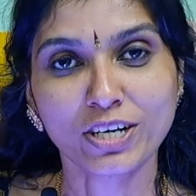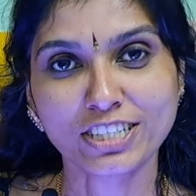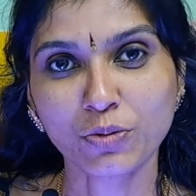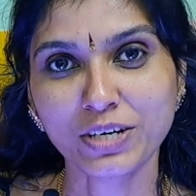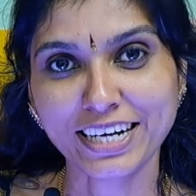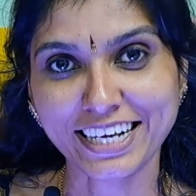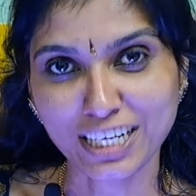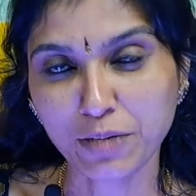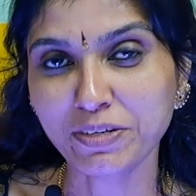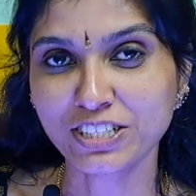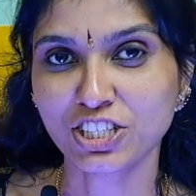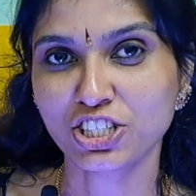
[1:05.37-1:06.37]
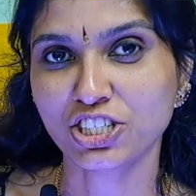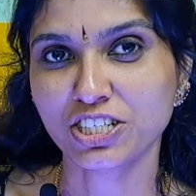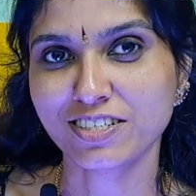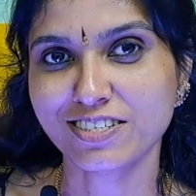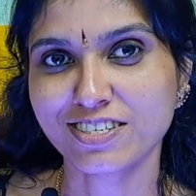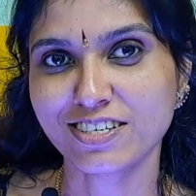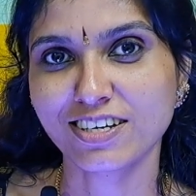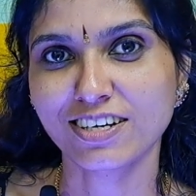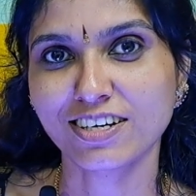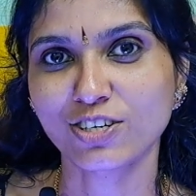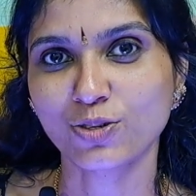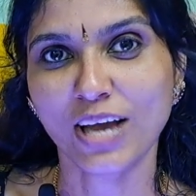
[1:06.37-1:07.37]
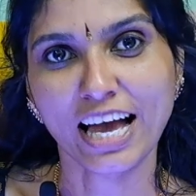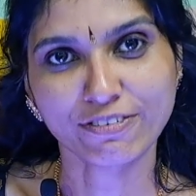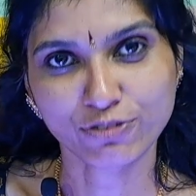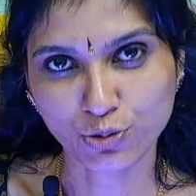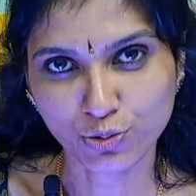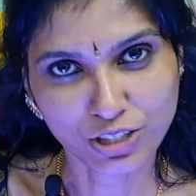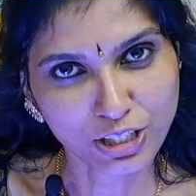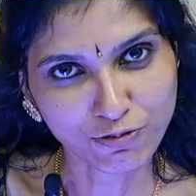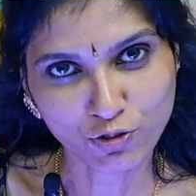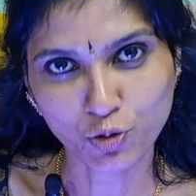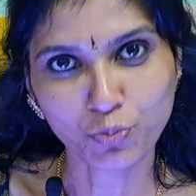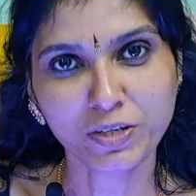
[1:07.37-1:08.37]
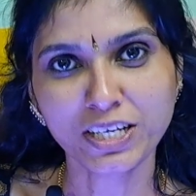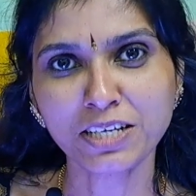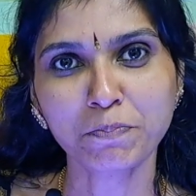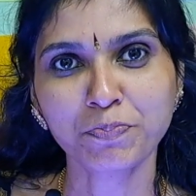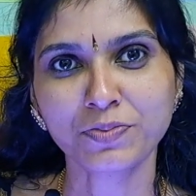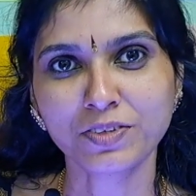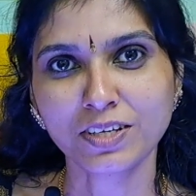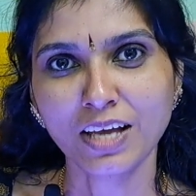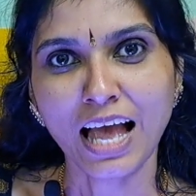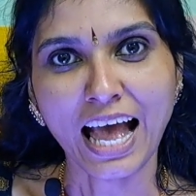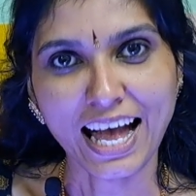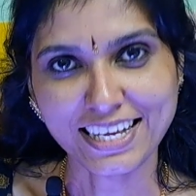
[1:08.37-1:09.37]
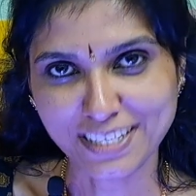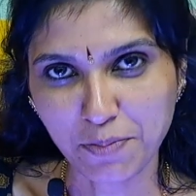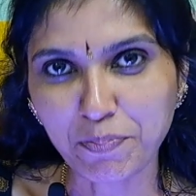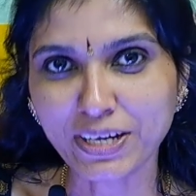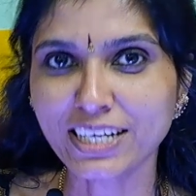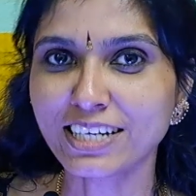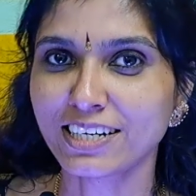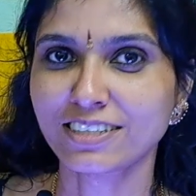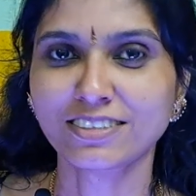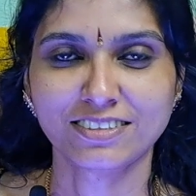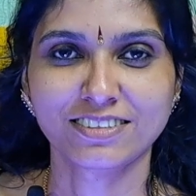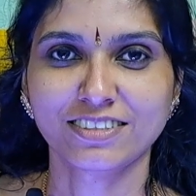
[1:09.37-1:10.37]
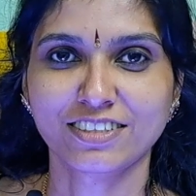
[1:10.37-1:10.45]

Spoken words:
whatever recommendations you have to give to me as a beginner.